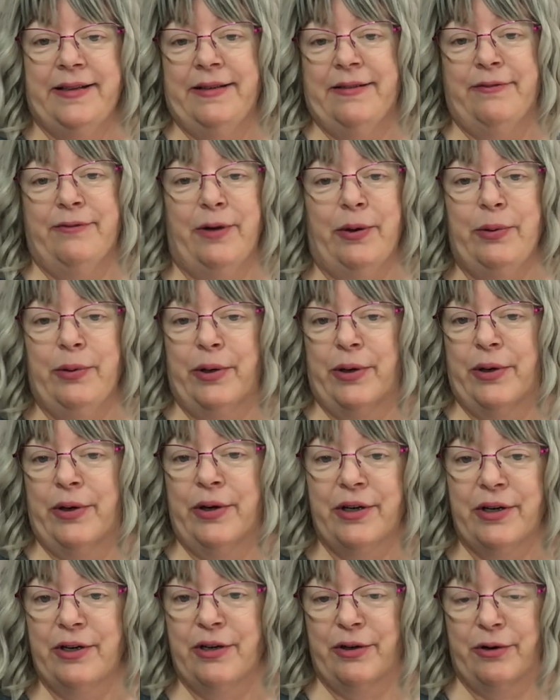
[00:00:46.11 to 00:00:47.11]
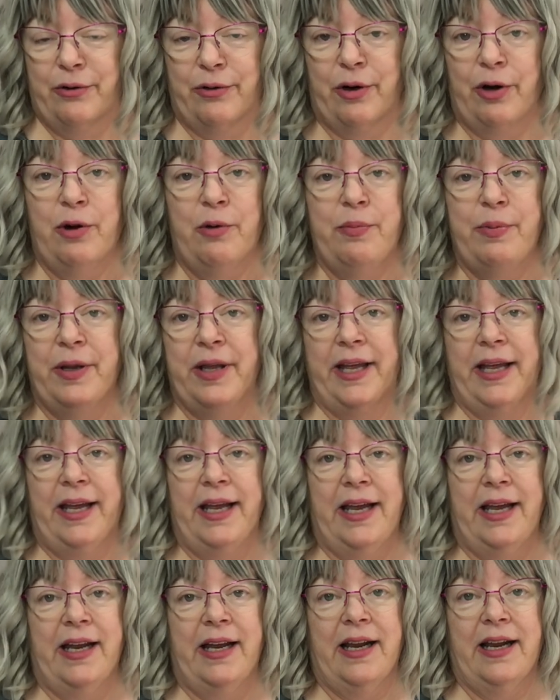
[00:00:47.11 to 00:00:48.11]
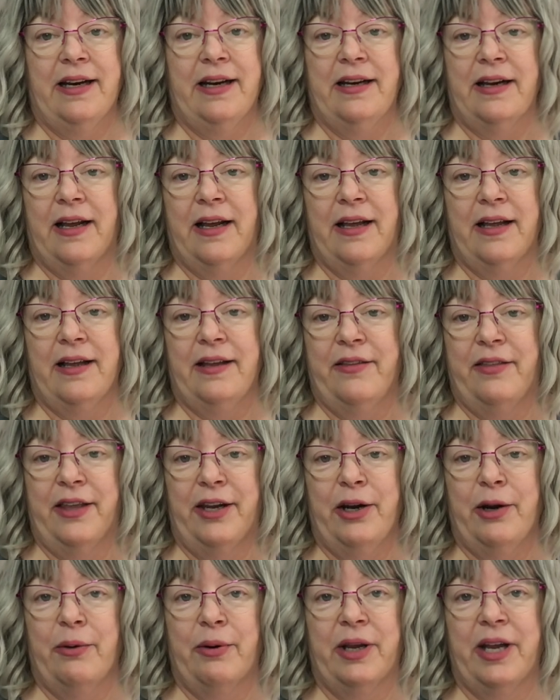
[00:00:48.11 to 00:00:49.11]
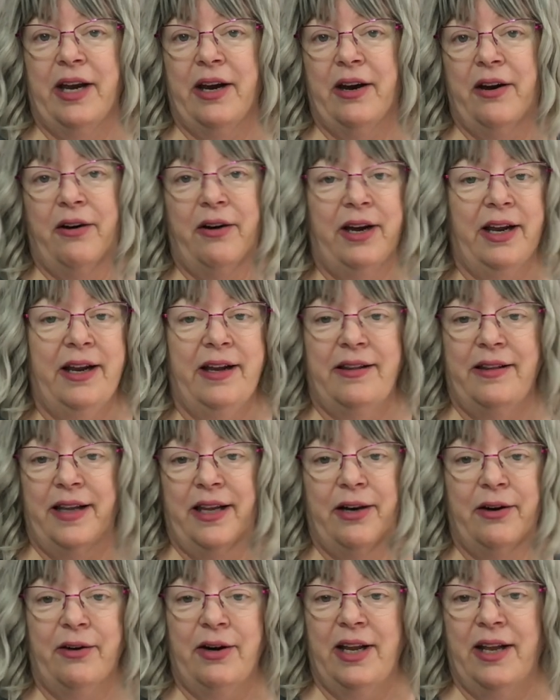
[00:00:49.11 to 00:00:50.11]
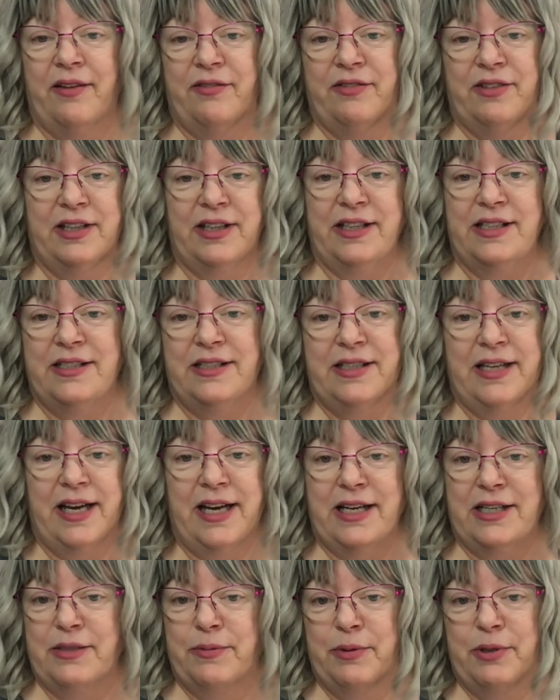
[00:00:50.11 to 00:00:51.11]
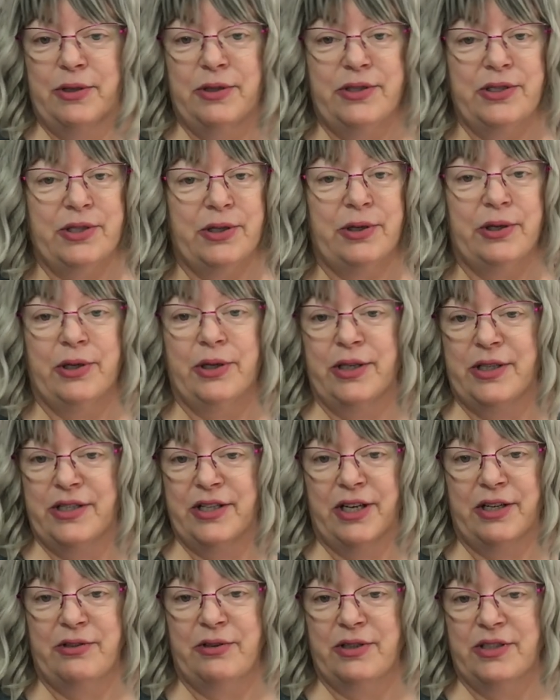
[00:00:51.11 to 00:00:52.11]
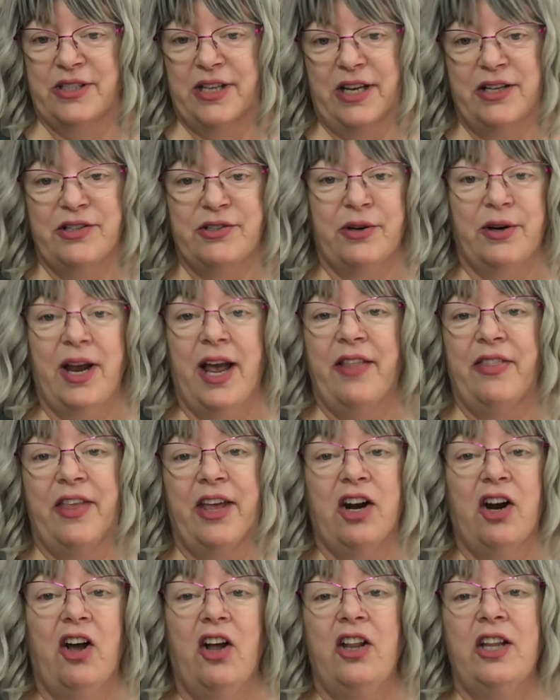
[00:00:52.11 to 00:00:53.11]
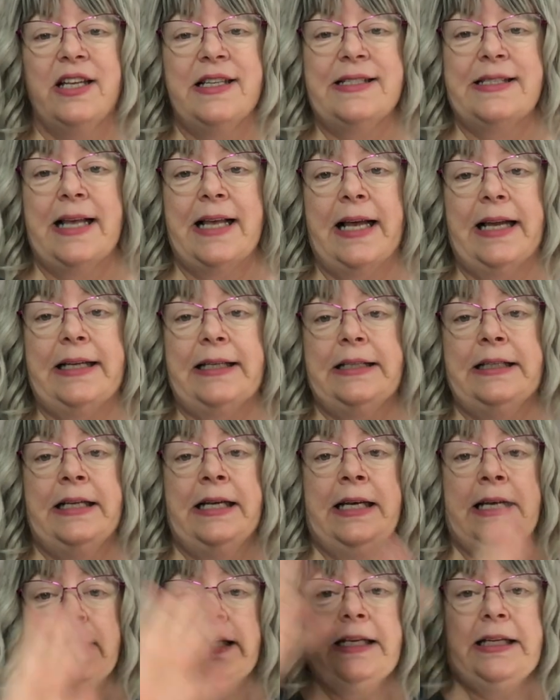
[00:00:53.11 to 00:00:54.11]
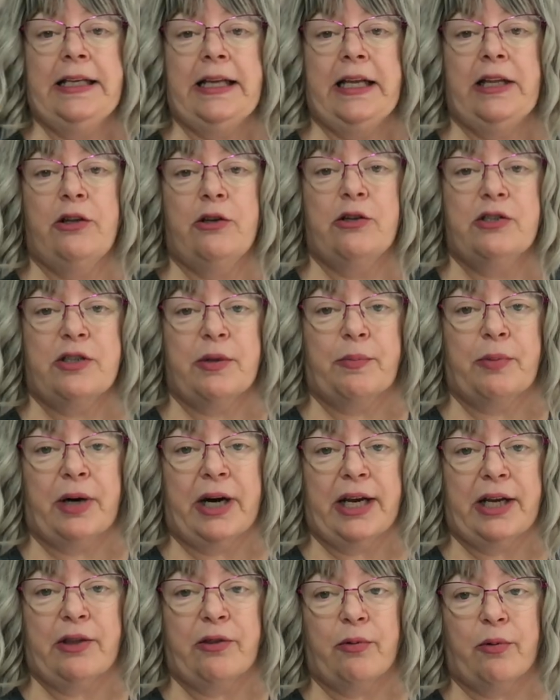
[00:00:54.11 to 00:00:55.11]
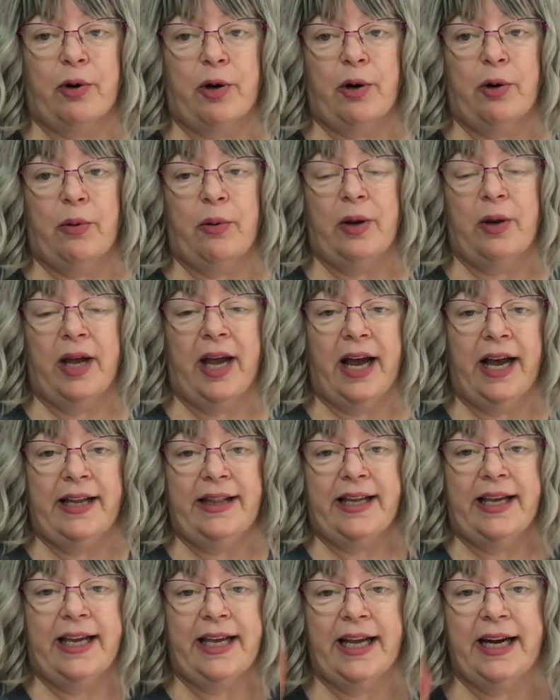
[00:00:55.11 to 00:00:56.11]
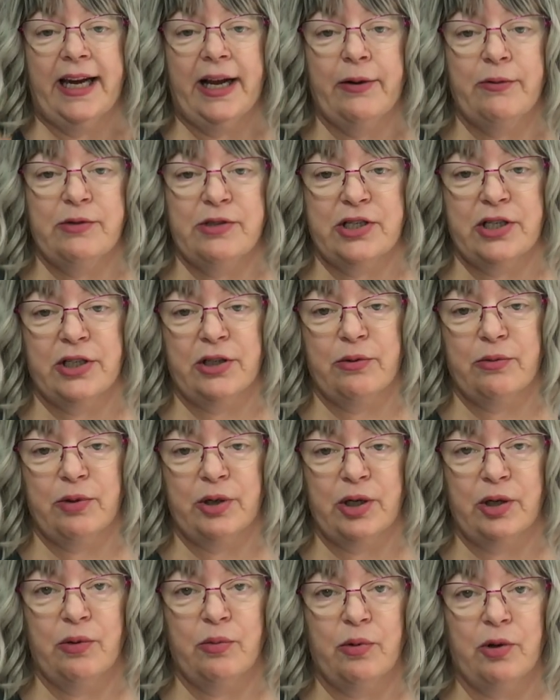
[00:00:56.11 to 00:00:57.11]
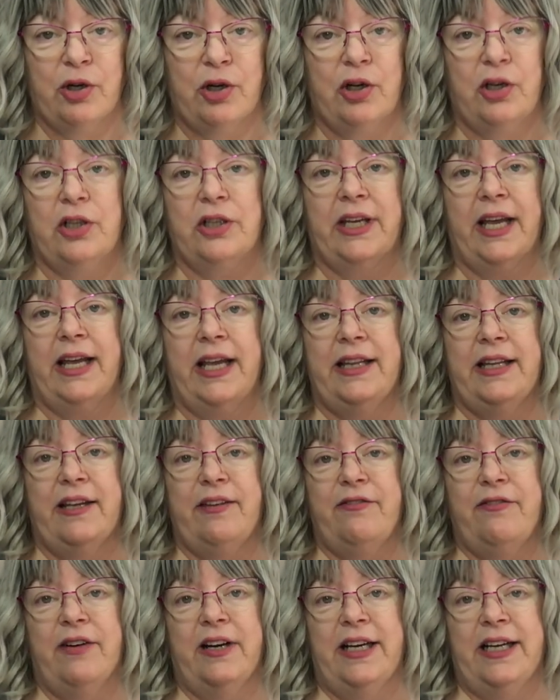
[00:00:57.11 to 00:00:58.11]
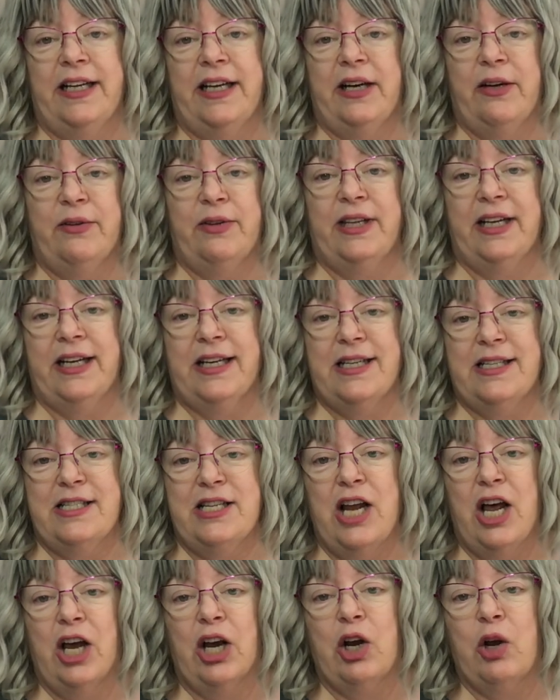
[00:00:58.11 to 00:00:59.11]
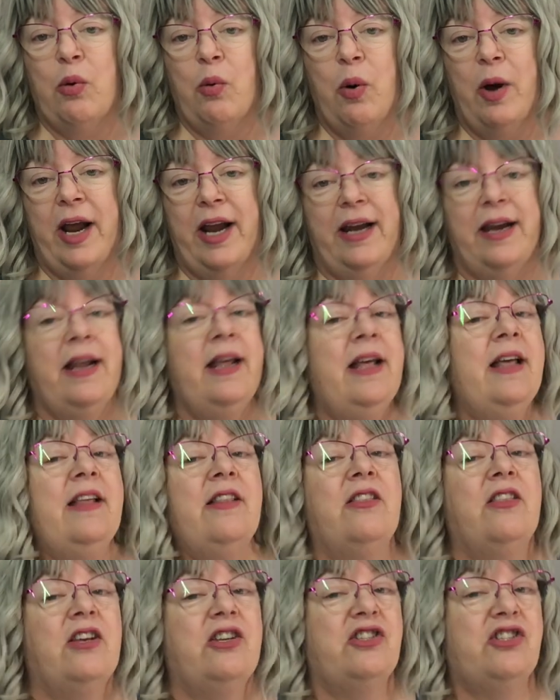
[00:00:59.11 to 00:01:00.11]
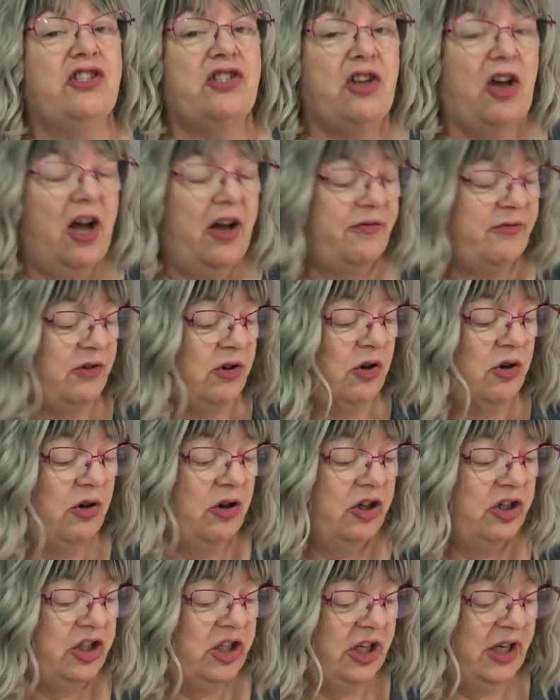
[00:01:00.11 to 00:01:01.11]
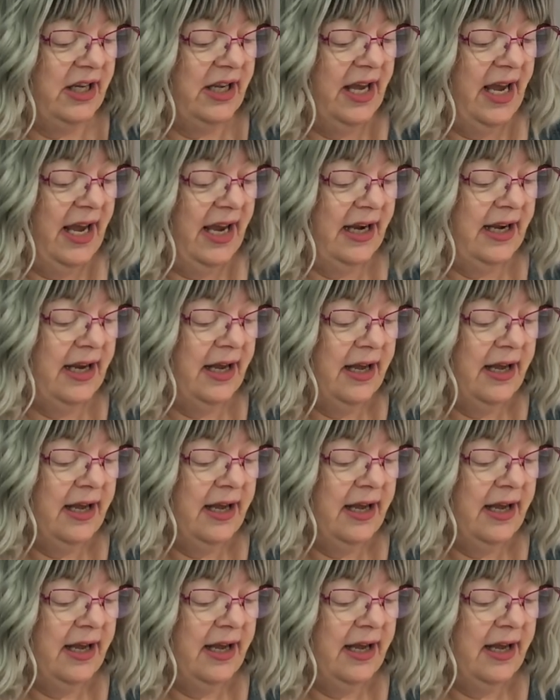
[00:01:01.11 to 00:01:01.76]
voter group, and they don't care, and they don't have to listen to experts or et cetera, et cetera. And then all of a sudden, there's a breakthrough, and they get out into the real world, and they find out that it's not quite the soft, cushy gig